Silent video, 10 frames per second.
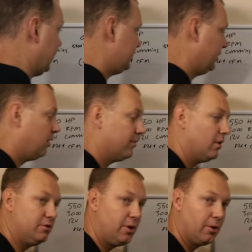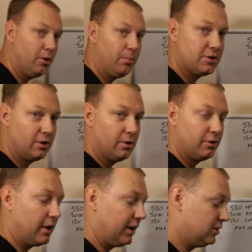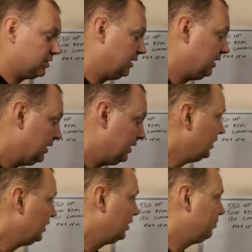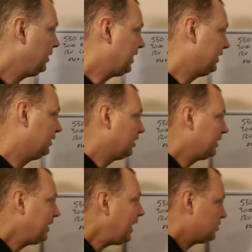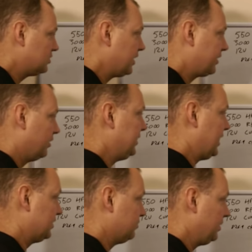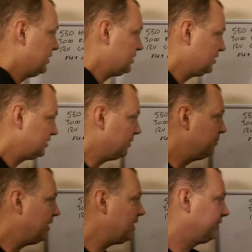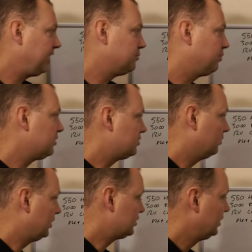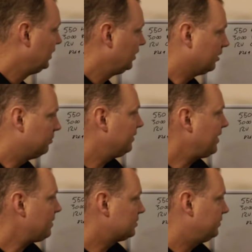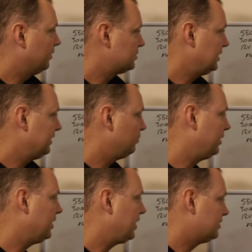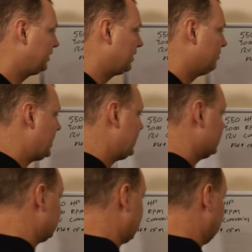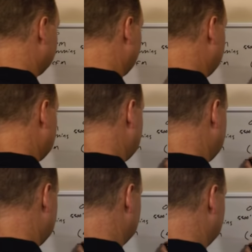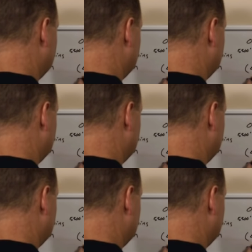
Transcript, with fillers: That's, the overall total pressure going to our engine. But our gauge is not going to read that because remember, this is just above gauge pressure, which or above atmosphere, which is 11.9. So we got to minus that 11.9.